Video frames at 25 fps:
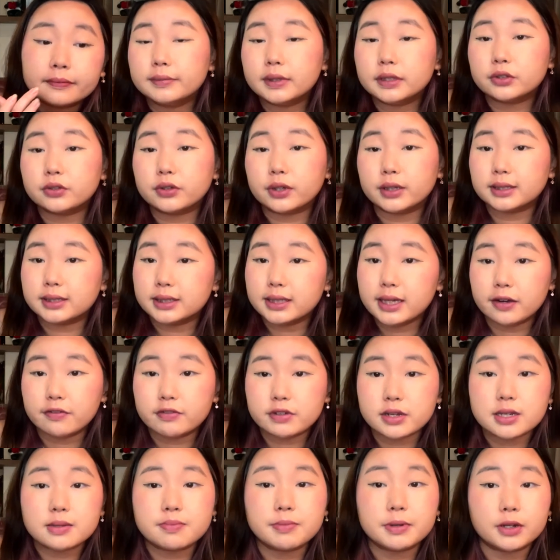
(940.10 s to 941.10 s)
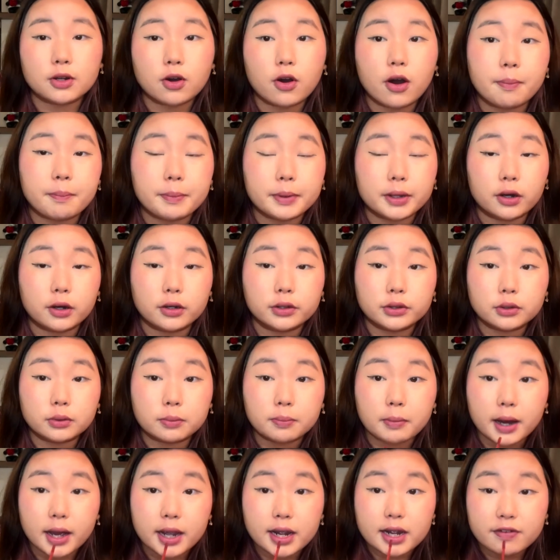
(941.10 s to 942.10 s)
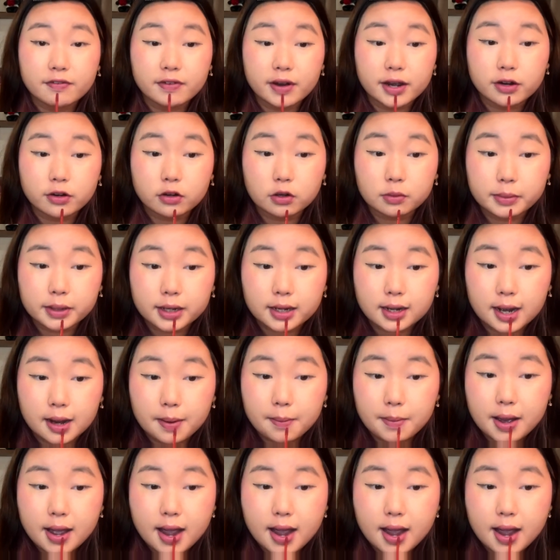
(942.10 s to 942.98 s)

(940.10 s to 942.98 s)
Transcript: as you can see, I've just been hopping on to buying viral makeup.